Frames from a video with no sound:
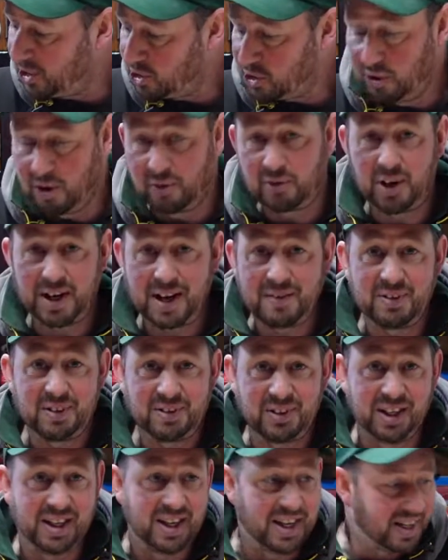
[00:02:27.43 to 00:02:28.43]
sure I've got
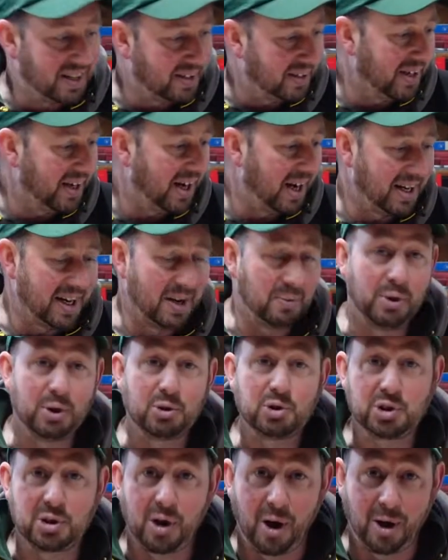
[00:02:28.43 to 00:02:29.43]
everything here and then we'll
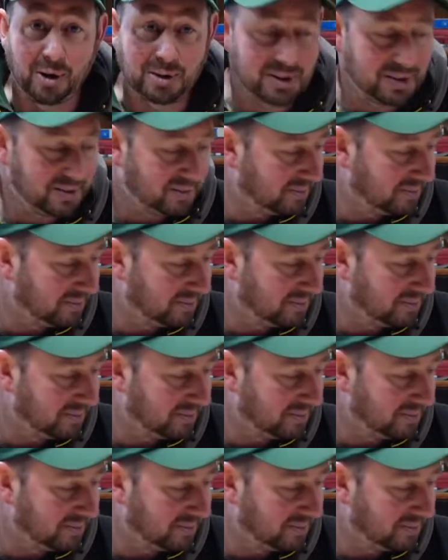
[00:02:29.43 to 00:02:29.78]
start.